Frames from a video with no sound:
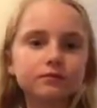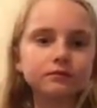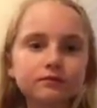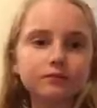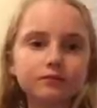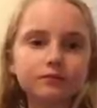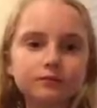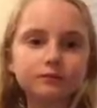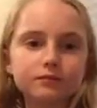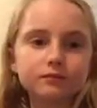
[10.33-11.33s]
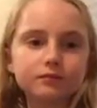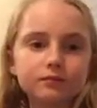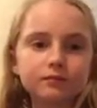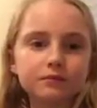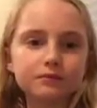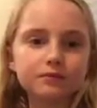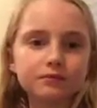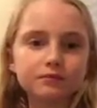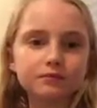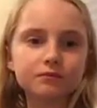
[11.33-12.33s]

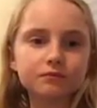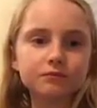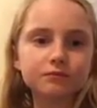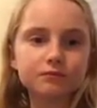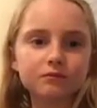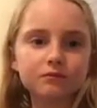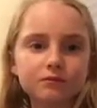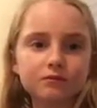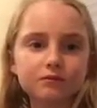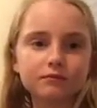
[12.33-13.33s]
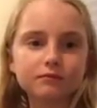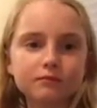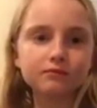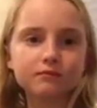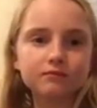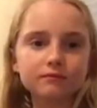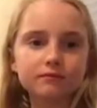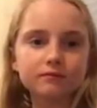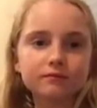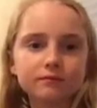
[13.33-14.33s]

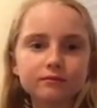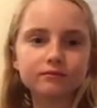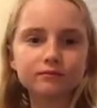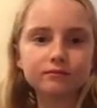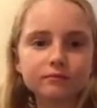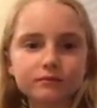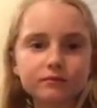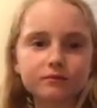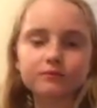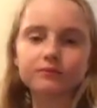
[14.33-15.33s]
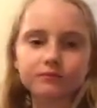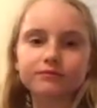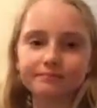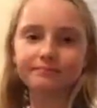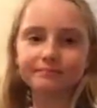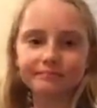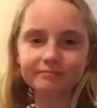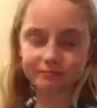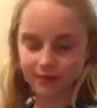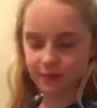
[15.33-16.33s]

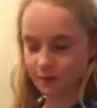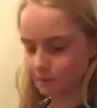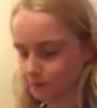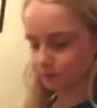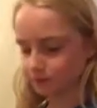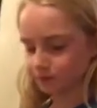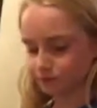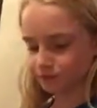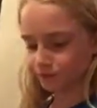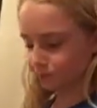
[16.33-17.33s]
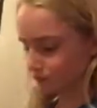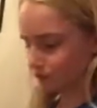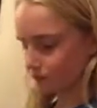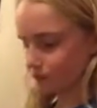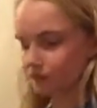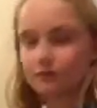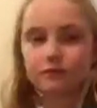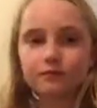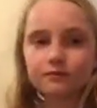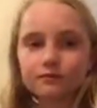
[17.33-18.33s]
This person isn't speaking.